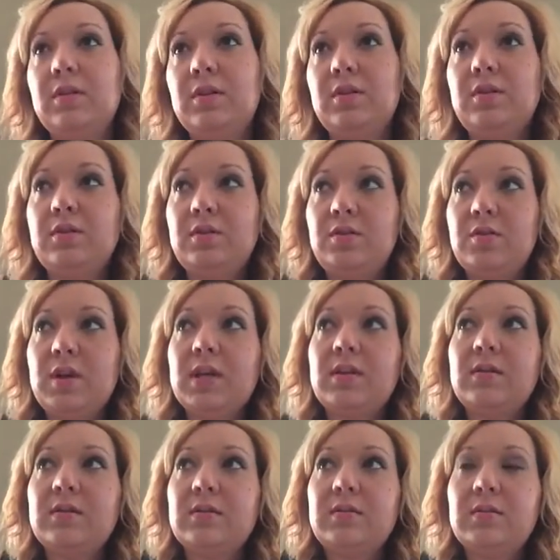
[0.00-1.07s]
you
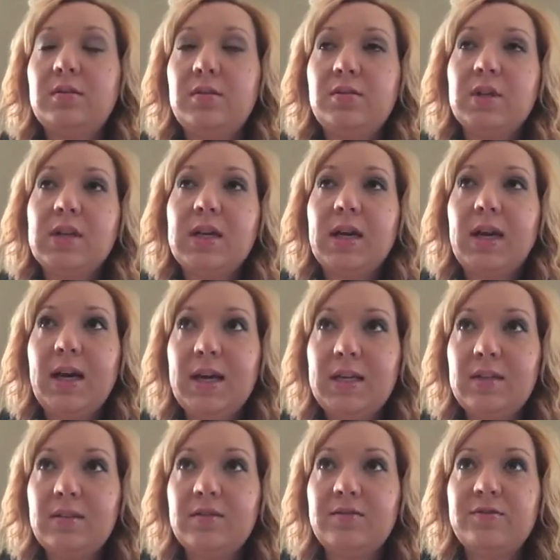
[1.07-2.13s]
can
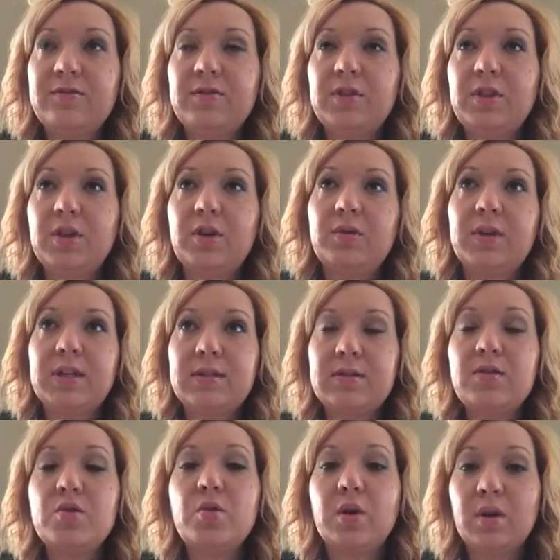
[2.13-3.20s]
kind of, it's
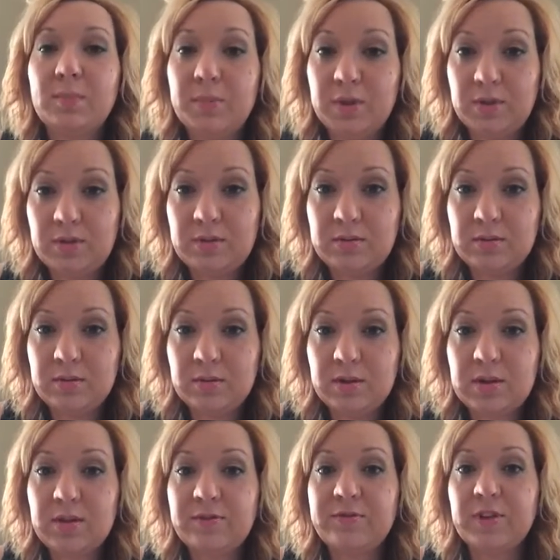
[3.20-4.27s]
normal
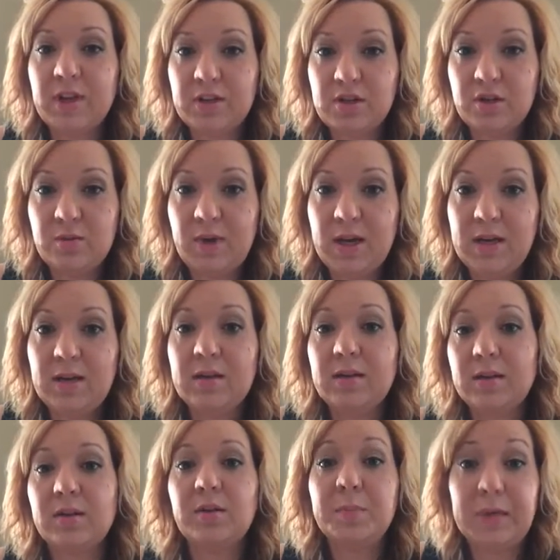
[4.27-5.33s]
to fluctuate a
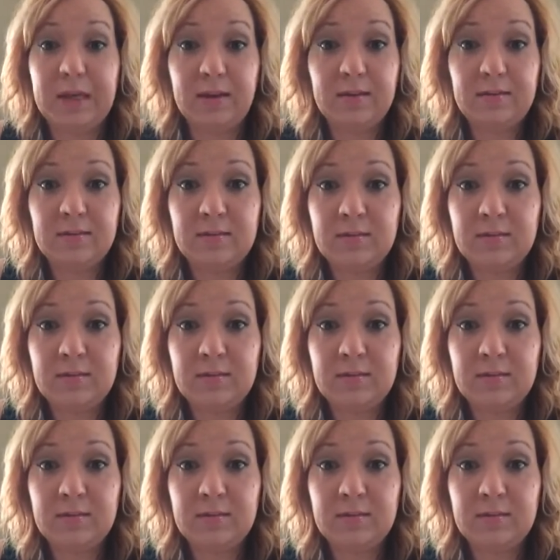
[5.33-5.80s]
little bit.